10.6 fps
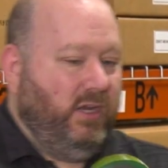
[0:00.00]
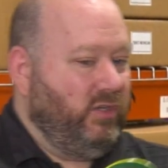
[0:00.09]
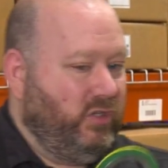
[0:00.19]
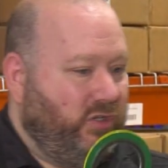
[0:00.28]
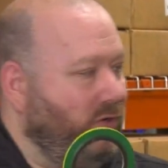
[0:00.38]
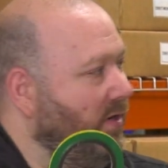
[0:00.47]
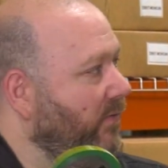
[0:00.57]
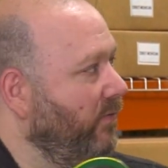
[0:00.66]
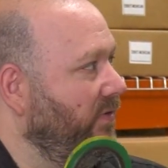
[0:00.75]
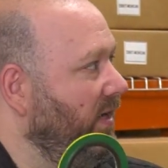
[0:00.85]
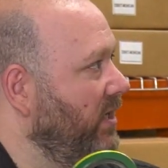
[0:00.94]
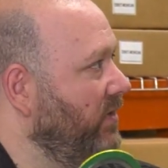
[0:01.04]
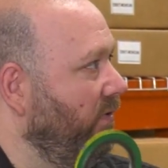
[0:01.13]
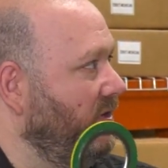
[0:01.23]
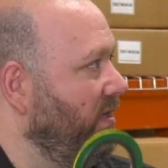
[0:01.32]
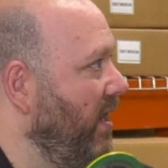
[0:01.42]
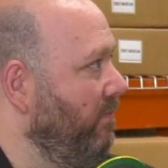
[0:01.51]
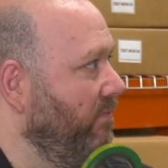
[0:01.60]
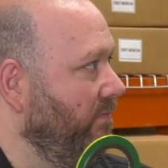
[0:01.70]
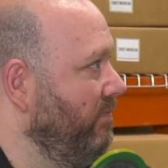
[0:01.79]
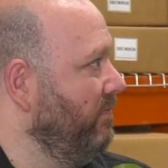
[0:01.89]
Just two different things for the same
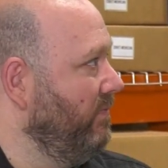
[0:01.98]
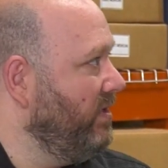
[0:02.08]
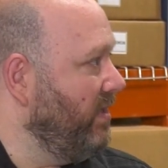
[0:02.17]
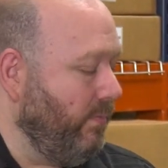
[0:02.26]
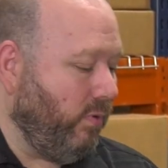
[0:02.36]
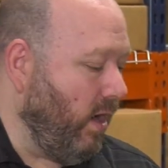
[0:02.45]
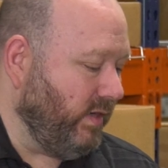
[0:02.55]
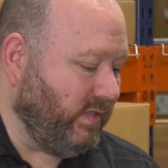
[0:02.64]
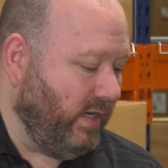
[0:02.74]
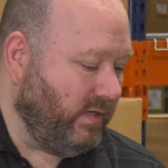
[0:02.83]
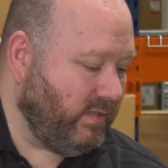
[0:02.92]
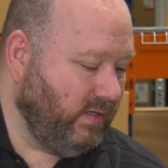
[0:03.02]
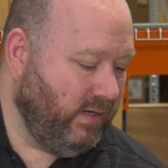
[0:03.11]
mm-hmm. same process.